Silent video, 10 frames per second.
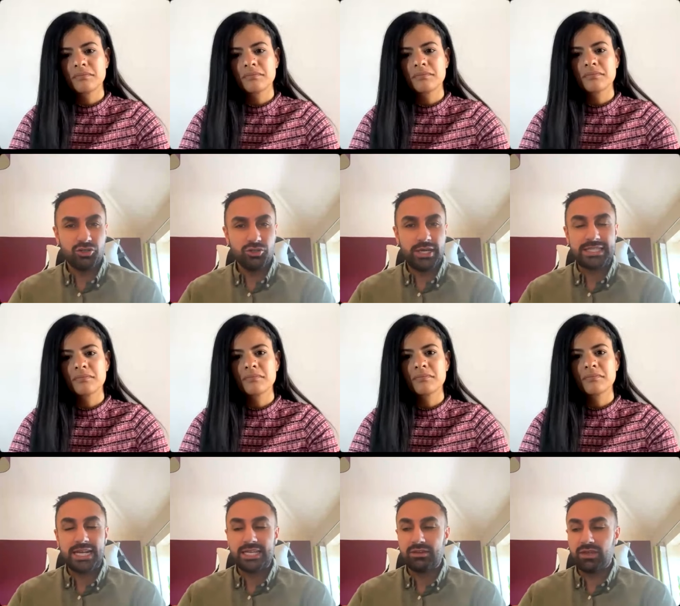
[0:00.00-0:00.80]
Speaker 1: do. It's
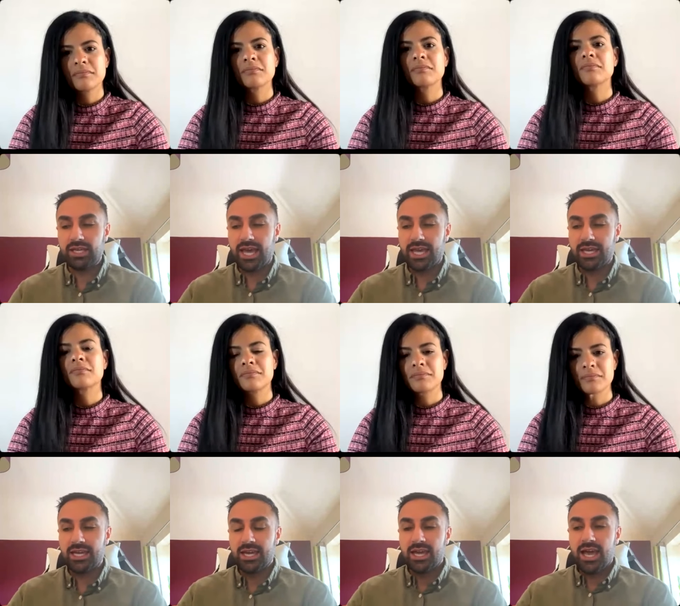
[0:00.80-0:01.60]
like giving a
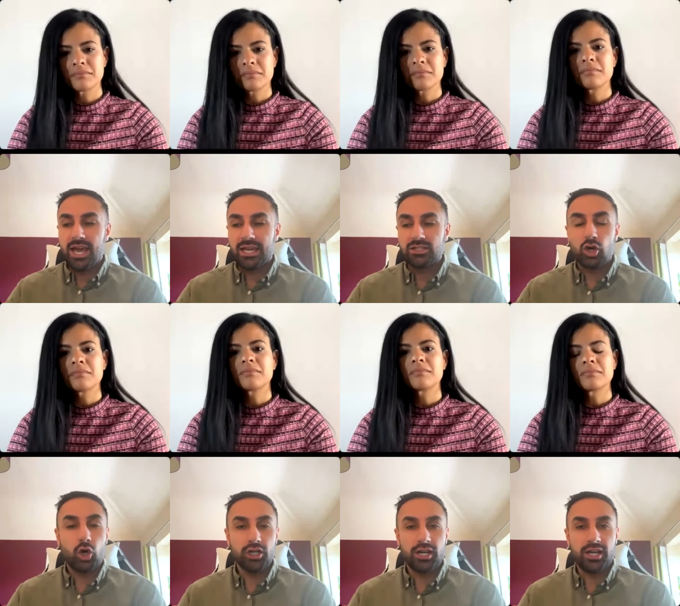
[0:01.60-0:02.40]
a
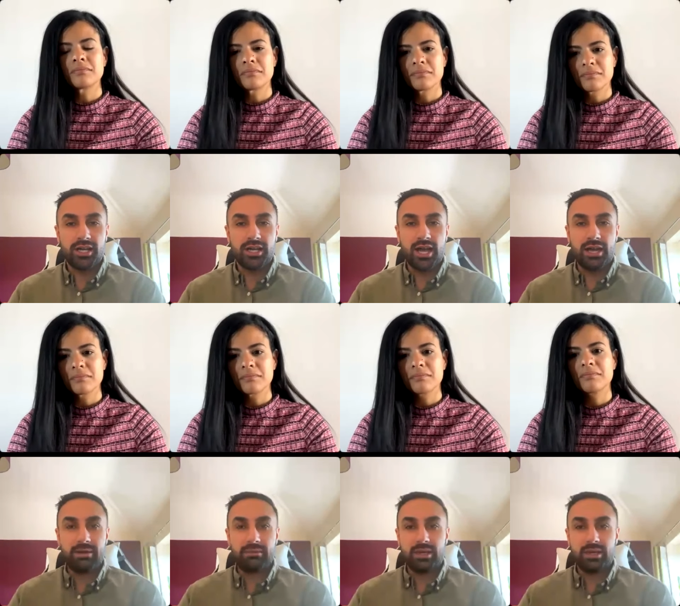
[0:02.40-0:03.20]
toddler,
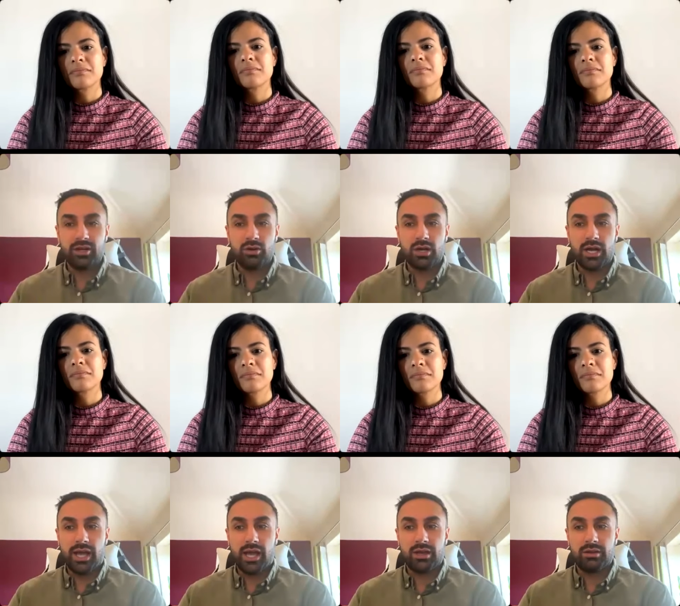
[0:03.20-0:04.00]
um, you know,
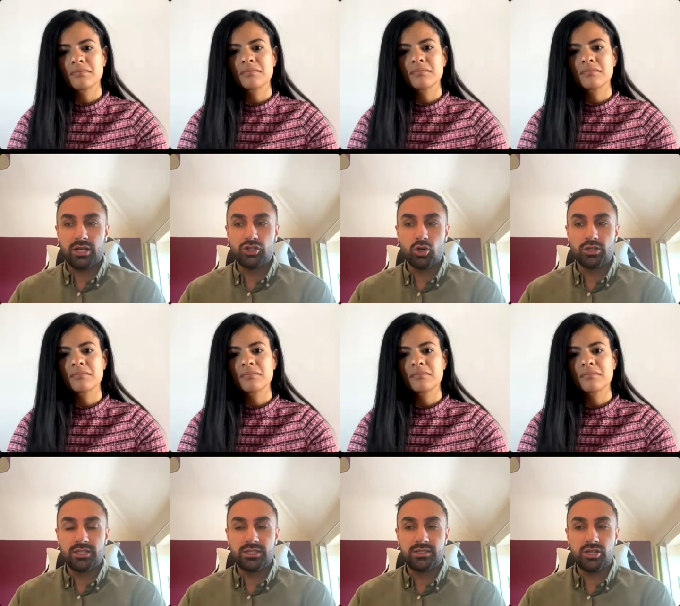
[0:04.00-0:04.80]
a,
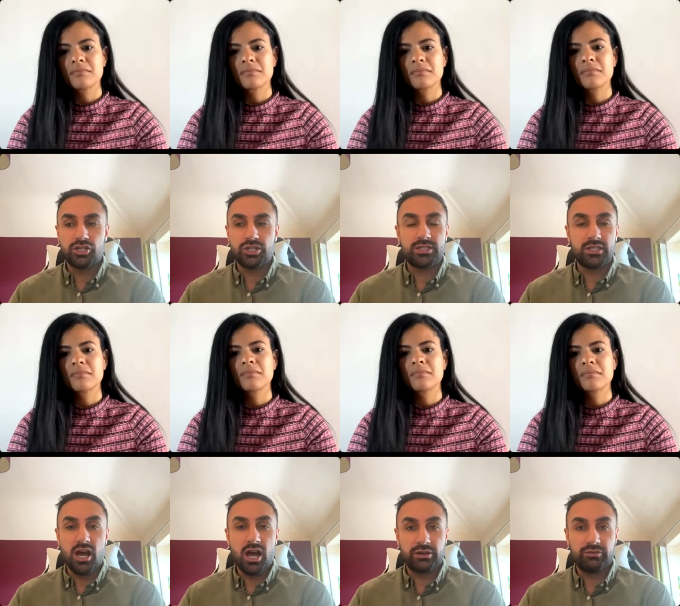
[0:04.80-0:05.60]
a surgeon's
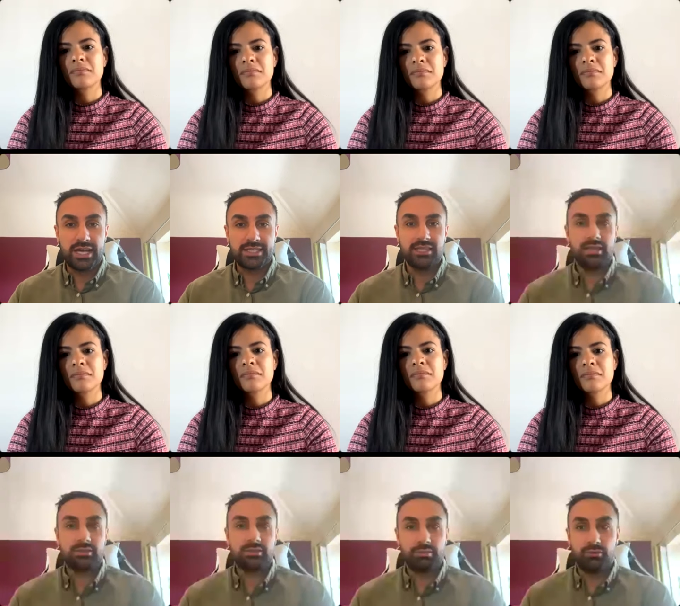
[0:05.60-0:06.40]
knife and asking them
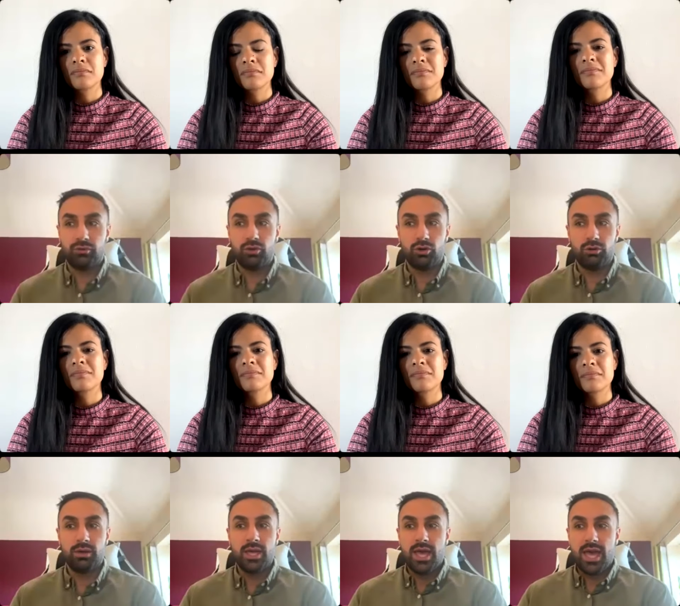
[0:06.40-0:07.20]
to perform
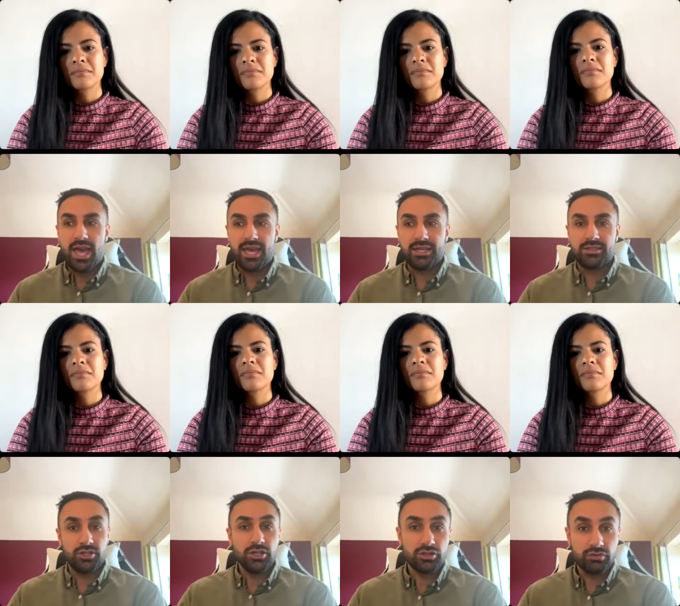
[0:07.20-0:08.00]
a
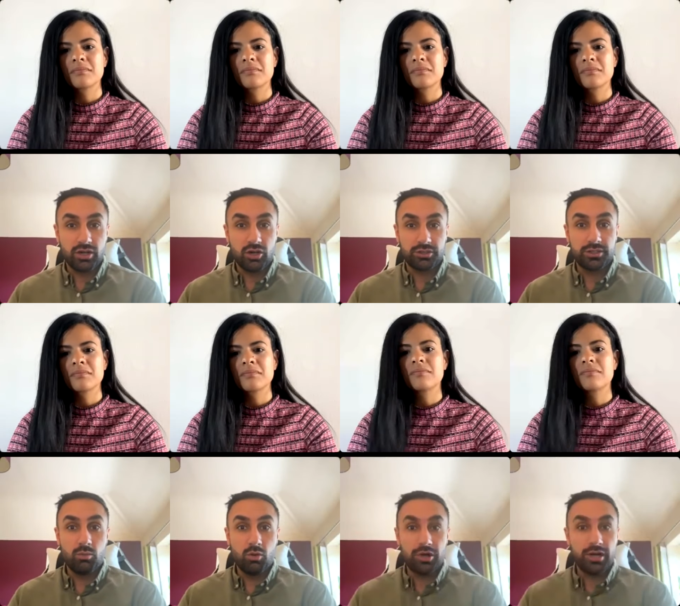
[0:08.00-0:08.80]
surgery on
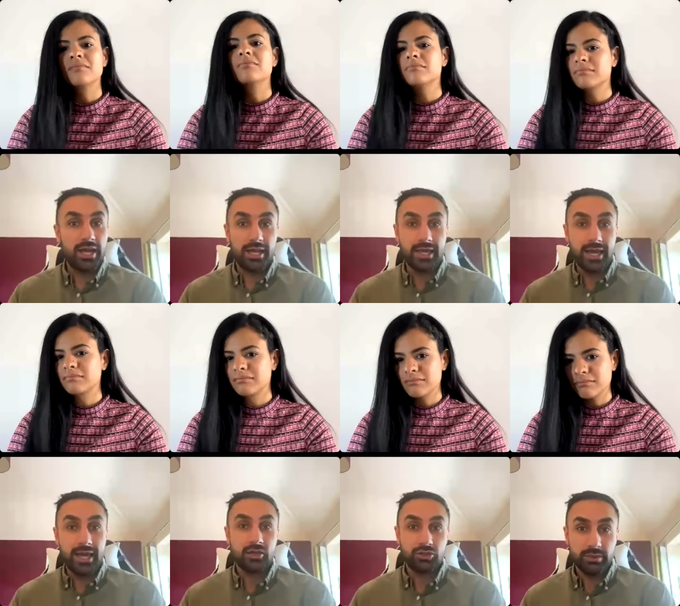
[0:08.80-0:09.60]
someone. It
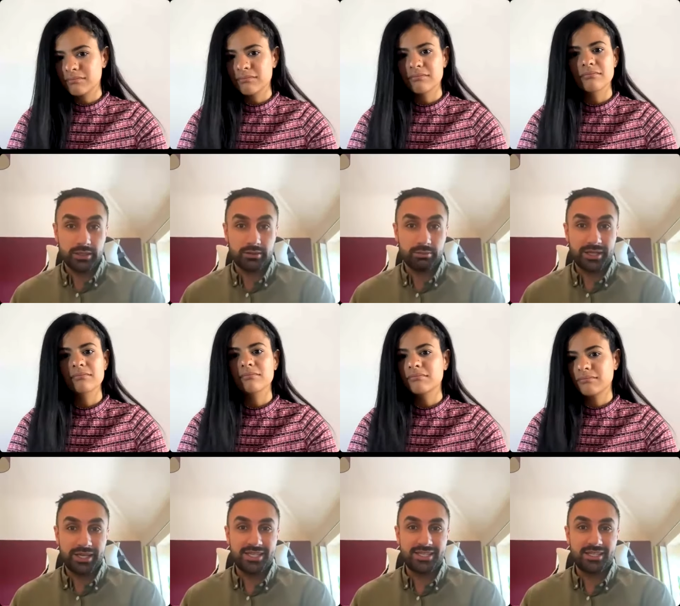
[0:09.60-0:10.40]
cannot do it
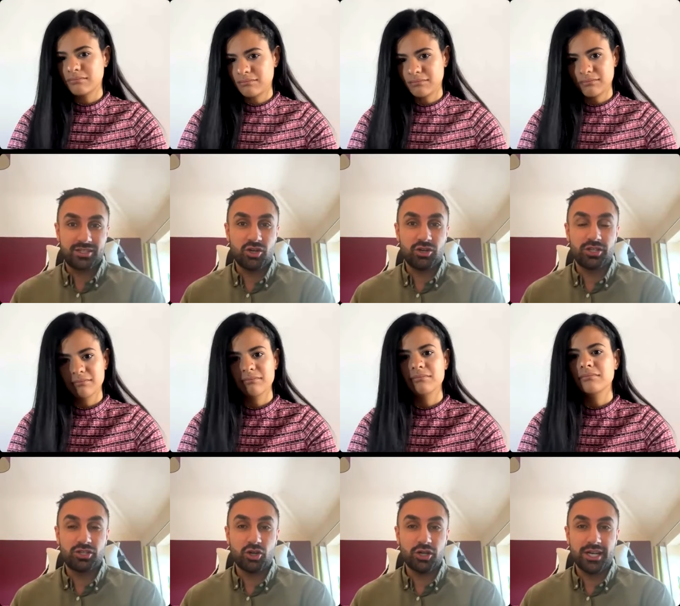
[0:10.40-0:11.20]
because it's not the
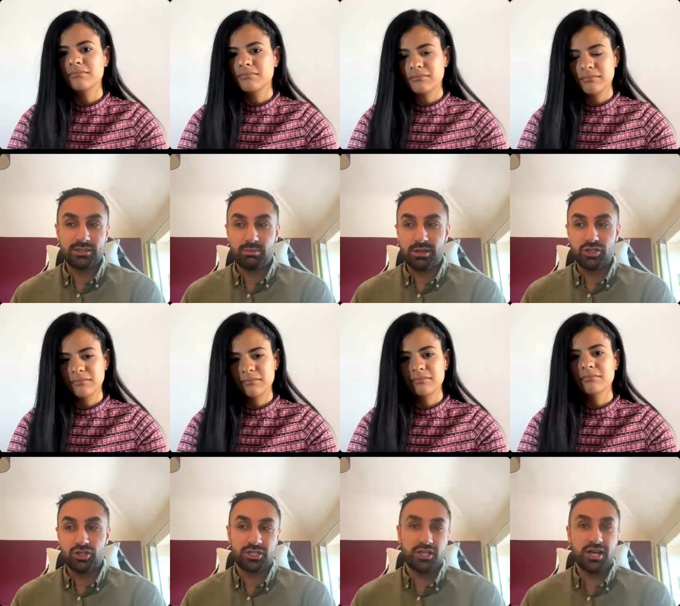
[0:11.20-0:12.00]
toddler is meant to
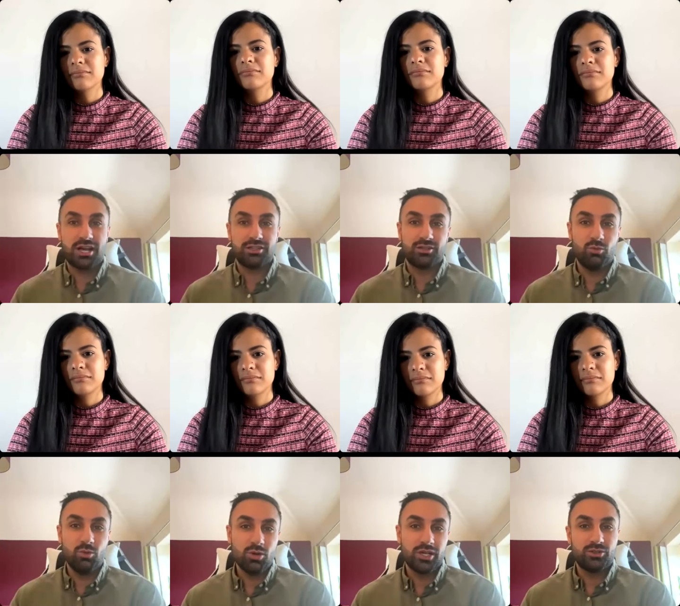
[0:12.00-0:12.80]
just learn how to
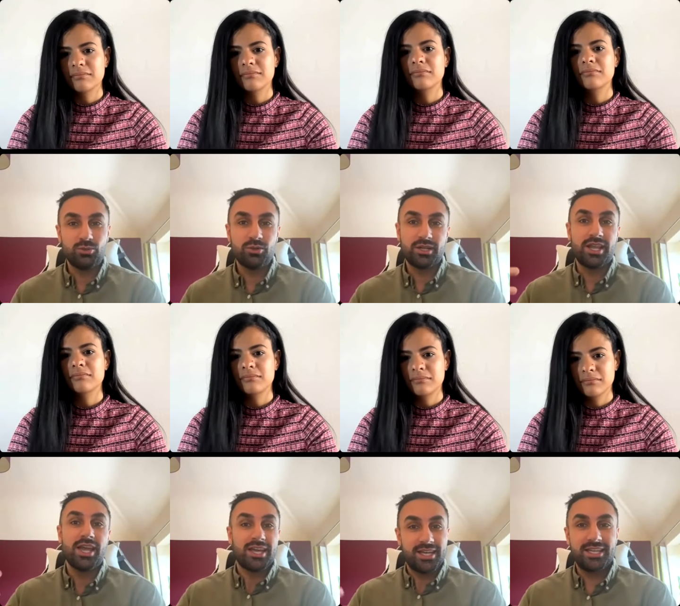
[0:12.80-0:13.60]
walk and talk, and
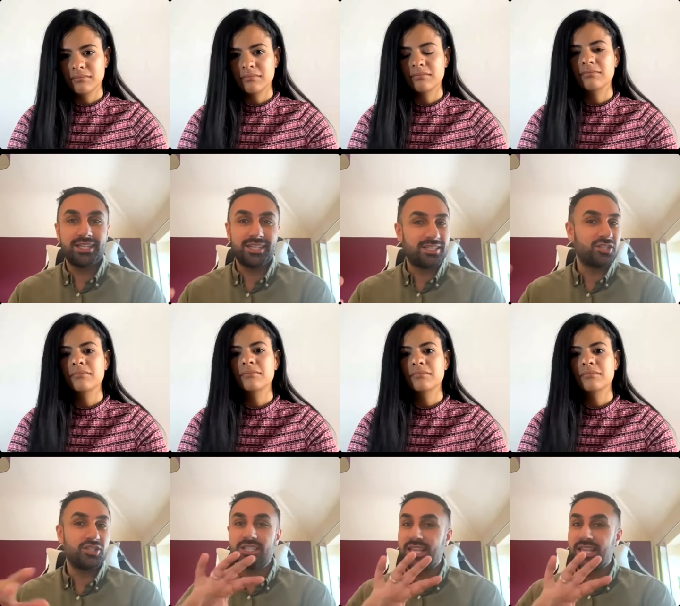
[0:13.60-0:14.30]
it, it's just